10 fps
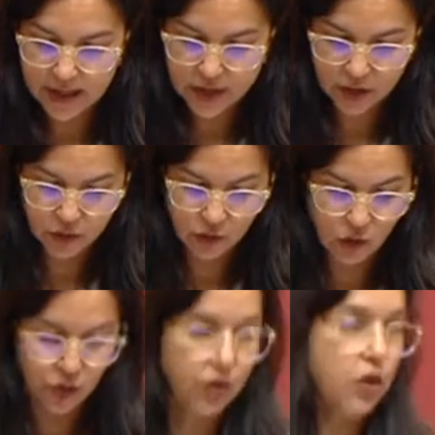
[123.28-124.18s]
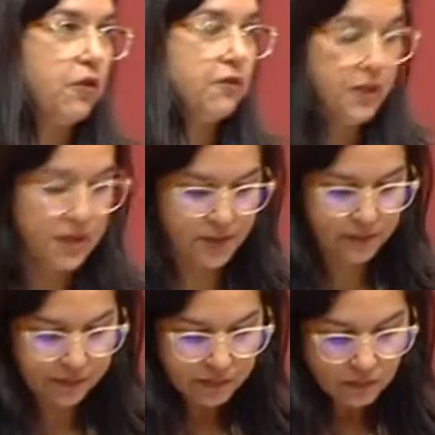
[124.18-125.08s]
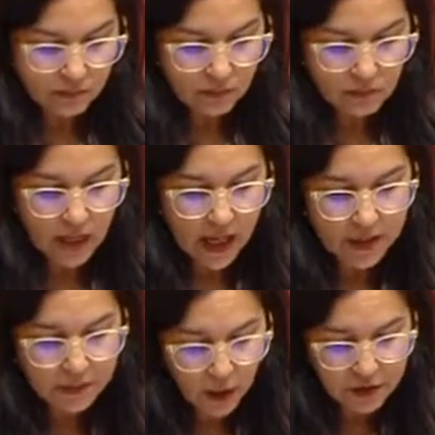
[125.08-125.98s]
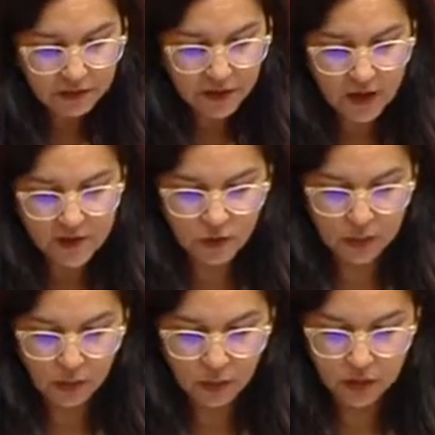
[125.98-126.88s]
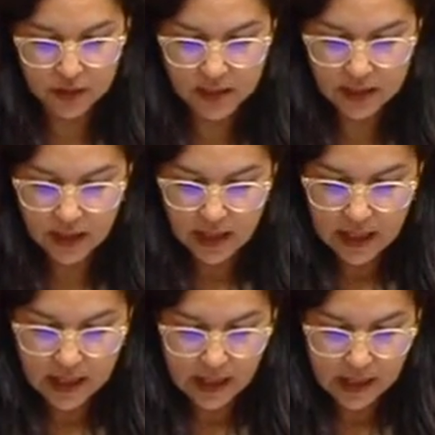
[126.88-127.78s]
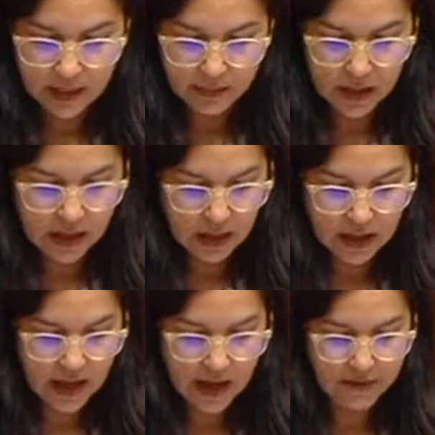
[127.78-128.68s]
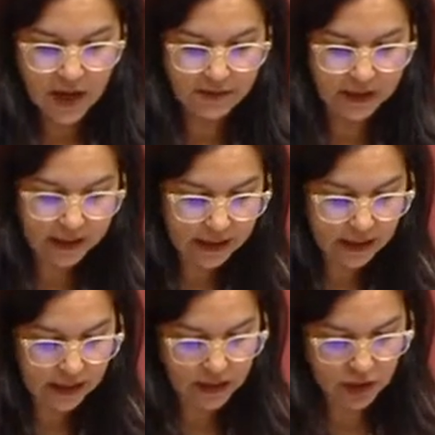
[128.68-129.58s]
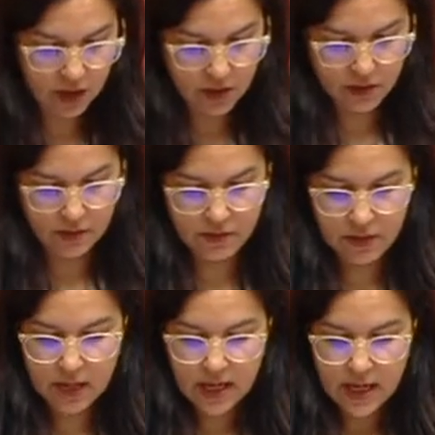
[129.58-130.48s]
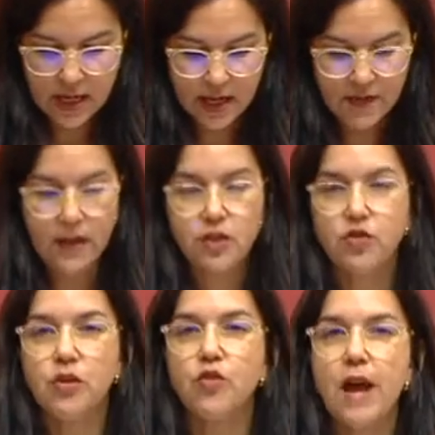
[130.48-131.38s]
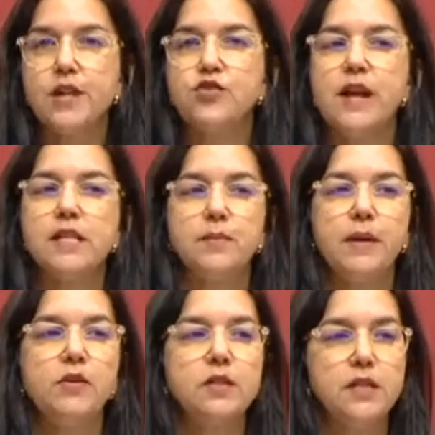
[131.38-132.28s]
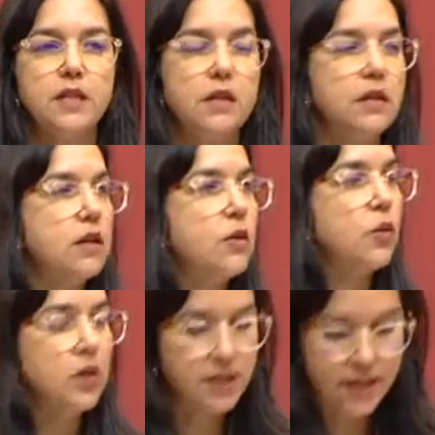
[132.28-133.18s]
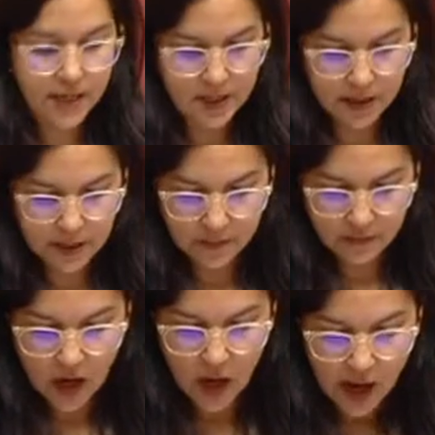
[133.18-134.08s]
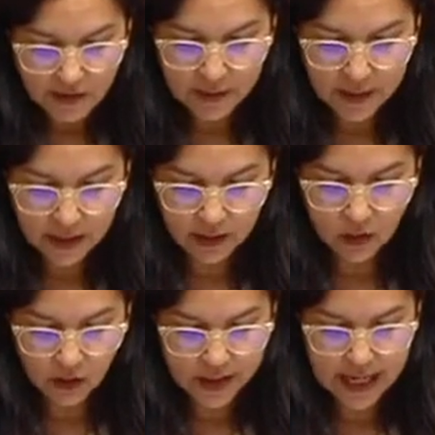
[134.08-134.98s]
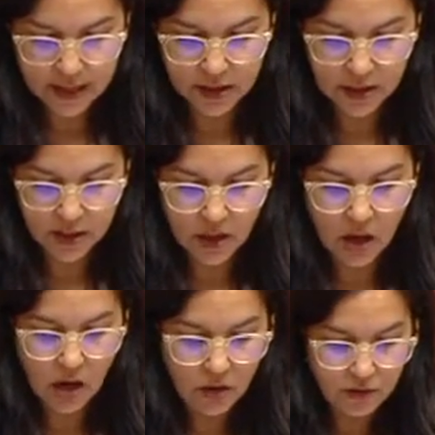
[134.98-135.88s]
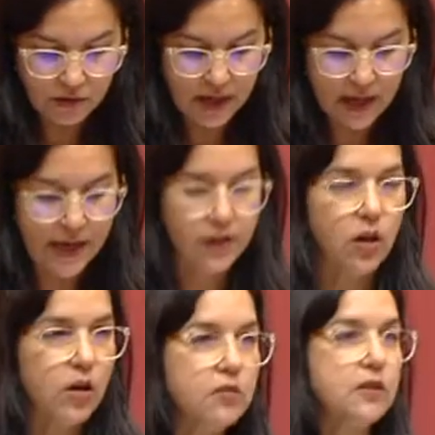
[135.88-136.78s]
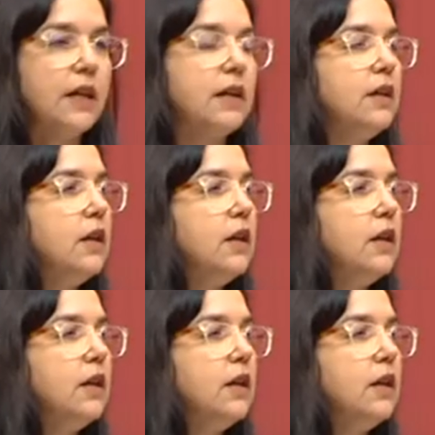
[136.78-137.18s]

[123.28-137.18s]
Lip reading: National Audit Office. And both of those reports have clearly shown that greater transparency was needed. I have been contacted over and over